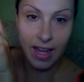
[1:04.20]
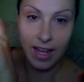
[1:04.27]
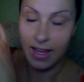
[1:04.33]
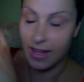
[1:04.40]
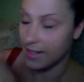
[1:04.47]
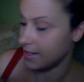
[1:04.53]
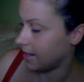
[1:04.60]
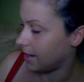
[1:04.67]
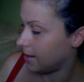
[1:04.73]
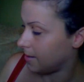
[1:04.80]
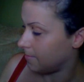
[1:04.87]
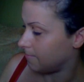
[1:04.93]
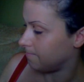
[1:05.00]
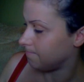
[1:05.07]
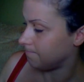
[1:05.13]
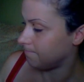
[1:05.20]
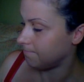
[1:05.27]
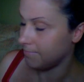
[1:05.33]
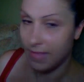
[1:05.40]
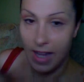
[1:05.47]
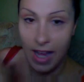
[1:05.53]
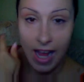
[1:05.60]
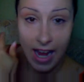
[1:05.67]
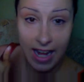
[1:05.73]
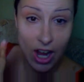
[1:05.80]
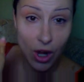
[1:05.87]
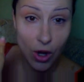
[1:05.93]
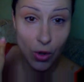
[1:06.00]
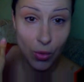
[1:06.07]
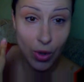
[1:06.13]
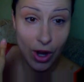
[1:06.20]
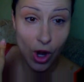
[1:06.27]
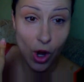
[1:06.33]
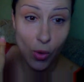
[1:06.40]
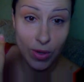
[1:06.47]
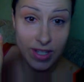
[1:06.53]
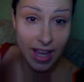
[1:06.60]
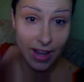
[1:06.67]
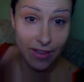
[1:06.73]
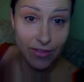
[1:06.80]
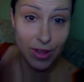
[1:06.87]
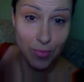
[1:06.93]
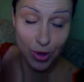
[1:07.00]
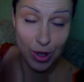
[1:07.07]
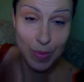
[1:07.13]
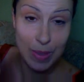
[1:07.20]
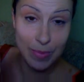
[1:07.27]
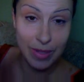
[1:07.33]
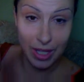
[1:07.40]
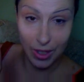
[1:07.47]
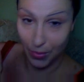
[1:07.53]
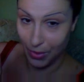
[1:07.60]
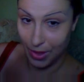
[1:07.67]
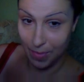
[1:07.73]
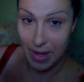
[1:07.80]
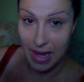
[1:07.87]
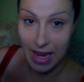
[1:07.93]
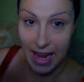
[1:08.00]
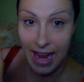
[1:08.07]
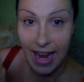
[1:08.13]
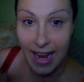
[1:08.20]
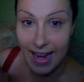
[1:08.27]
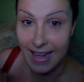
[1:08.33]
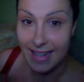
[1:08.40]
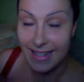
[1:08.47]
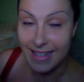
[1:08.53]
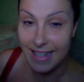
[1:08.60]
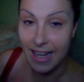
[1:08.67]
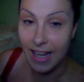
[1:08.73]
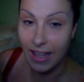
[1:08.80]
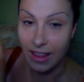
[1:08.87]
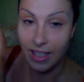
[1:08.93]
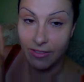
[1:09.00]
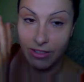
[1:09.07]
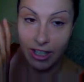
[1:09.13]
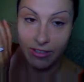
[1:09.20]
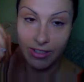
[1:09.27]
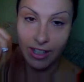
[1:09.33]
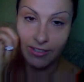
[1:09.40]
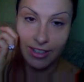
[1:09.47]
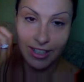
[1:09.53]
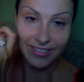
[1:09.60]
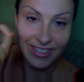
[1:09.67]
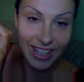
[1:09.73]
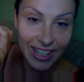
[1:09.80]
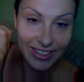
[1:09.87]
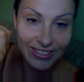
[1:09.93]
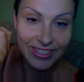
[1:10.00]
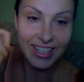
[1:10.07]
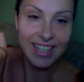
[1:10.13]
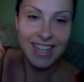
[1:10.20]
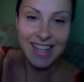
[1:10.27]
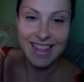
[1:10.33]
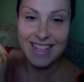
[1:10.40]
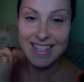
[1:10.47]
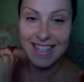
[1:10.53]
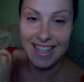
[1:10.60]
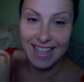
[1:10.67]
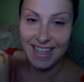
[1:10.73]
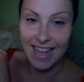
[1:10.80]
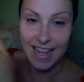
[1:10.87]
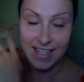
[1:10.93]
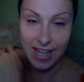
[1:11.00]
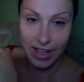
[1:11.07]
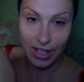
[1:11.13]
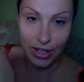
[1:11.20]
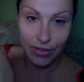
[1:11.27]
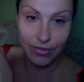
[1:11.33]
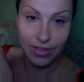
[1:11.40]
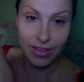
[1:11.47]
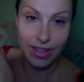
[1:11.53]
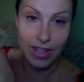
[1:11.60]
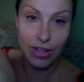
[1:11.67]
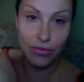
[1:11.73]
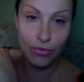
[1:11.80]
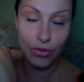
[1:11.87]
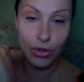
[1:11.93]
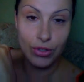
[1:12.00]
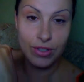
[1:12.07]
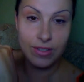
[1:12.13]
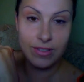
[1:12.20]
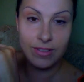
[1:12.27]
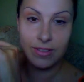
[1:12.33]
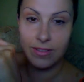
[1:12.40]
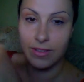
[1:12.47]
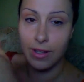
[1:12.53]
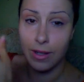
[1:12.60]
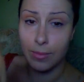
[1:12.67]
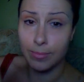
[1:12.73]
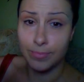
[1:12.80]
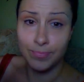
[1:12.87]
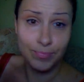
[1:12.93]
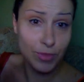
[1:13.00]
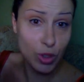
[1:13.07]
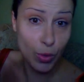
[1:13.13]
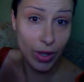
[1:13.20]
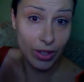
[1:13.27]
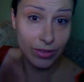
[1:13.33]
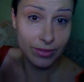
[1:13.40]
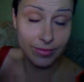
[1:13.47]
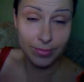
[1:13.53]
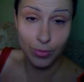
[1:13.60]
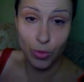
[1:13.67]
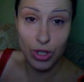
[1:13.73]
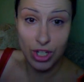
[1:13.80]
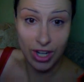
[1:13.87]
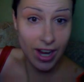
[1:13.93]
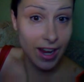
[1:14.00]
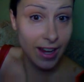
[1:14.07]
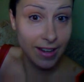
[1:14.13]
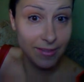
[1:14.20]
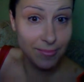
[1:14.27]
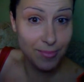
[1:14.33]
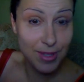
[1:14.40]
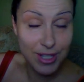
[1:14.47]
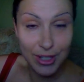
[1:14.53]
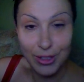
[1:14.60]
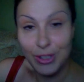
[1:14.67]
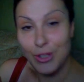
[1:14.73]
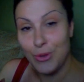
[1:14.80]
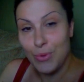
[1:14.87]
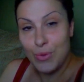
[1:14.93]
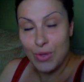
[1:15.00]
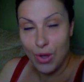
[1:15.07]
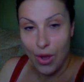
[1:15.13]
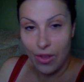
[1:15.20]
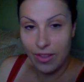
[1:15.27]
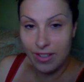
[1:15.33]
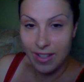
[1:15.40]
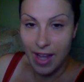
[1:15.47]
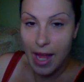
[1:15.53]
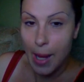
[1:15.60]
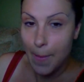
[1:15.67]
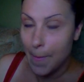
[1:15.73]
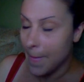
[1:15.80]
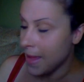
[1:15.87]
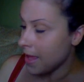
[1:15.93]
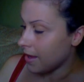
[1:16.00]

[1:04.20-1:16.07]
and I now always have the premium kit with me, and I love this kit as I loved the first 12, which I still use all the time.